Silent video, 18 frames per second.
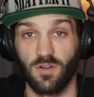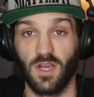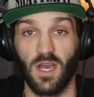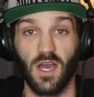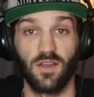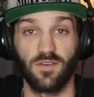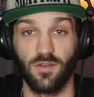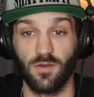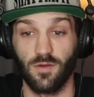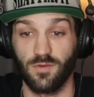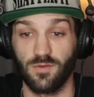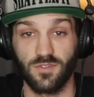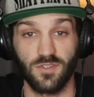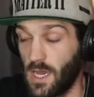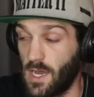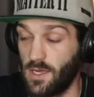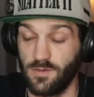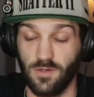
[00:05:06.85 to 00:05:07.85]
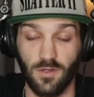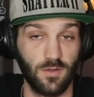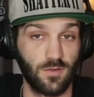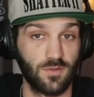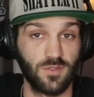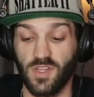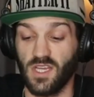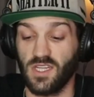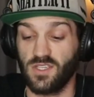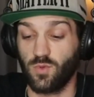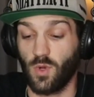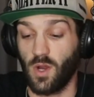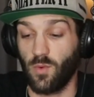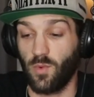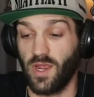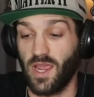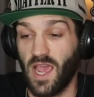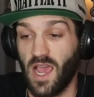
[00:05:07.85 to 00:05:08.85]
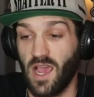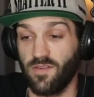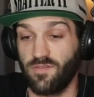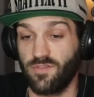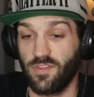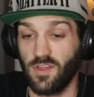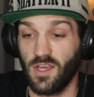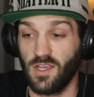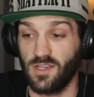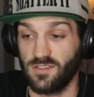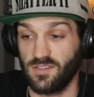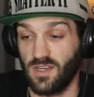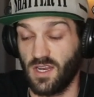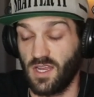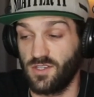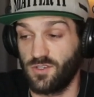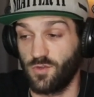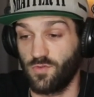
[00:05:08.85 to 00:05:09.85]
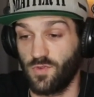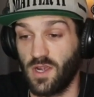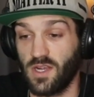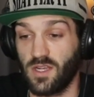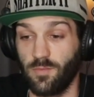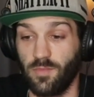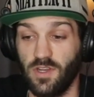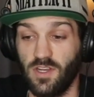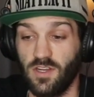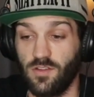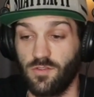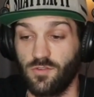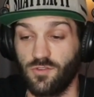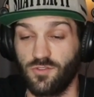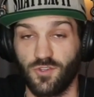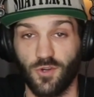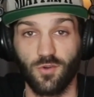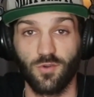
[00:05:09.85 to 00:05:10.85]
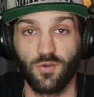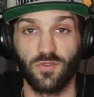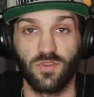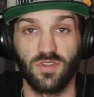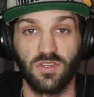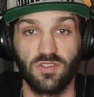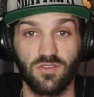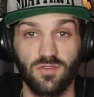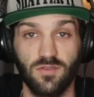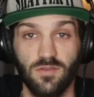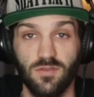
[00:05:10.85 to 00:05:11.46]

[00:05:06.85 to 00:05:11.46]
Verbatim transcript: God knows. God knows. But that's why we have things, and I do recommend it in the journal that